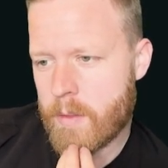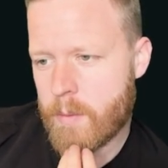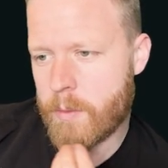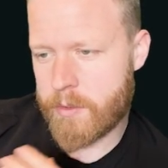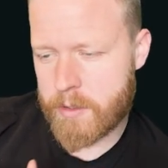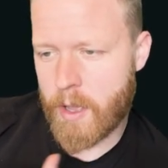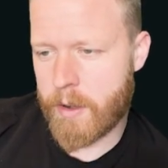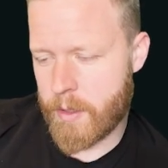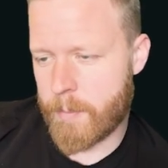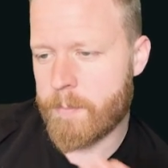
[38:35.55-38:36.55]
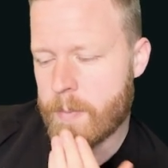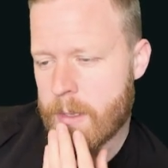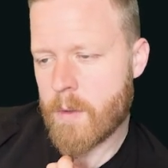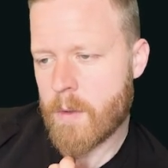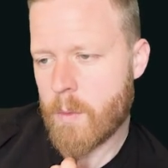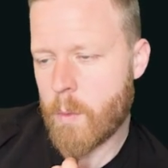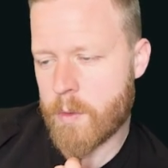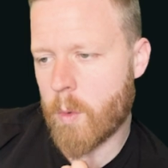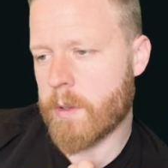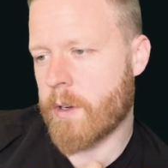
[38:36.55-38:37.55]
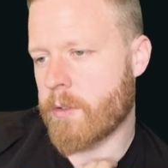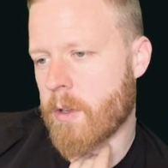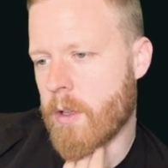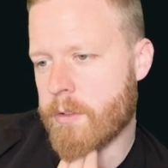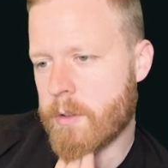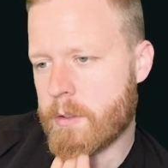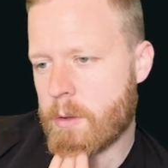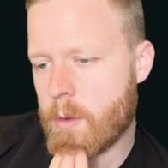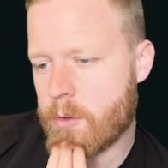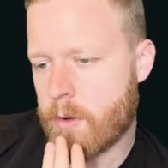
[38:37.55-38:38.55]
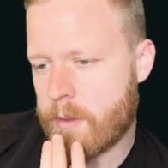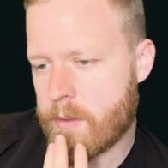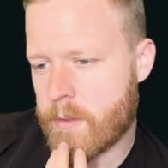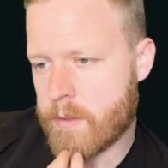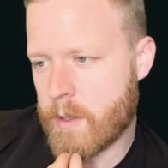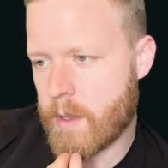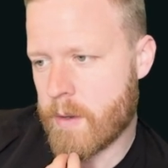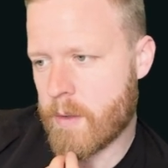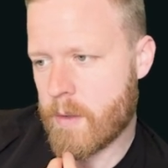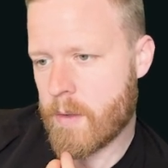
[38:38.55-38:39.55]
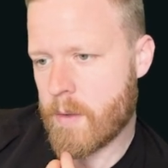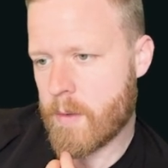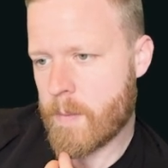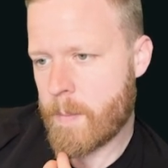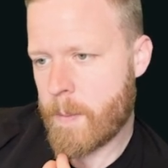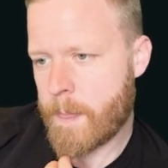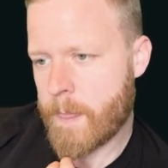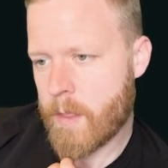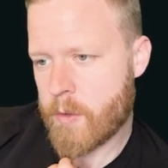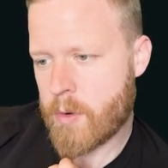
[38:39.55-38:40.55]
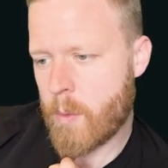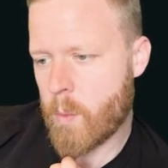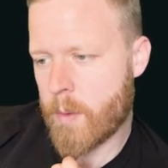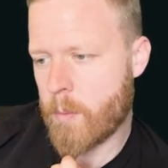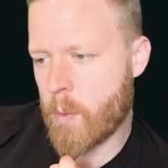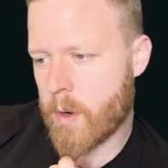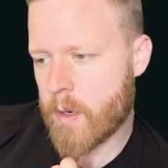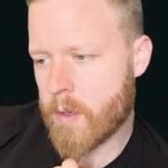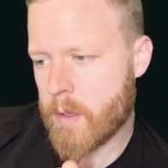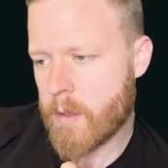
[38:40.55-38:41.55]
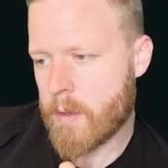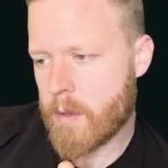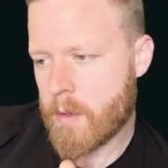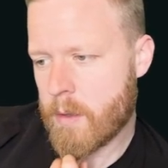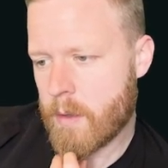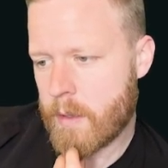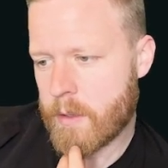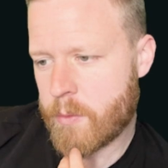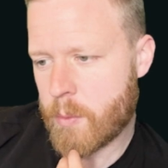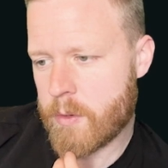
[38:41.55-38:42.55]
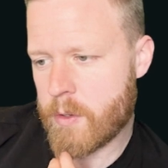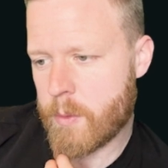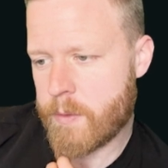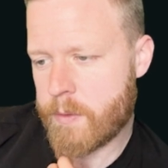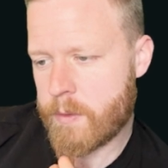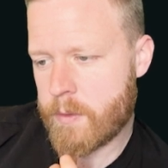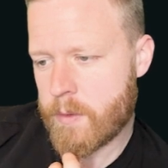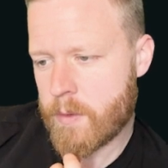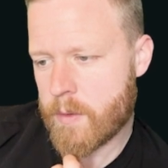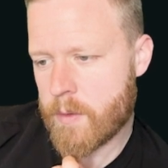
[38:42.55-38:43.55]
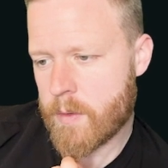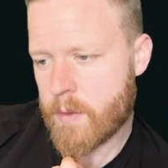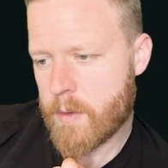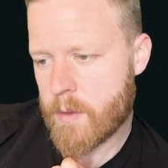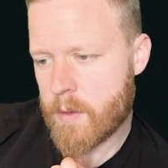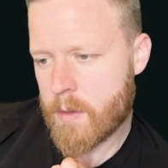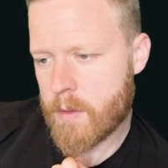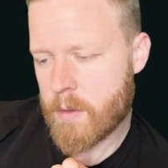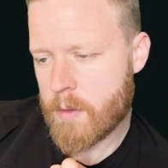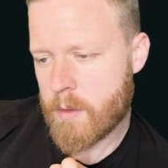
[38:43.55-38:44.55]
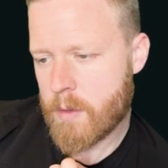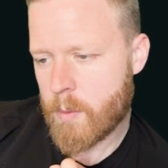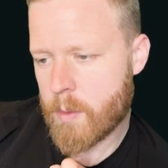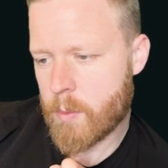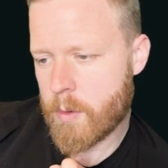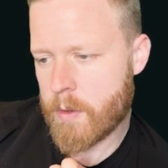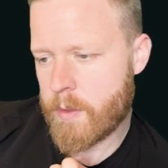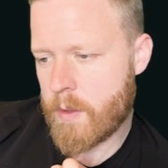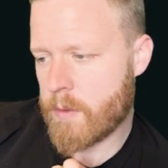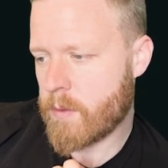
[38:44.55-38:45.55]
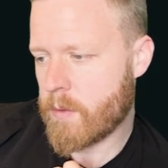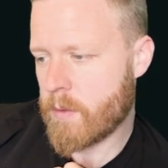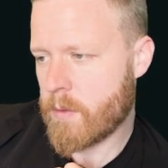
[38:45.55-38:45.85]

when there's a ton of them with the War Leader's Call. So let's go Duresses instead. Let's try one more. And let's reduce one more of these.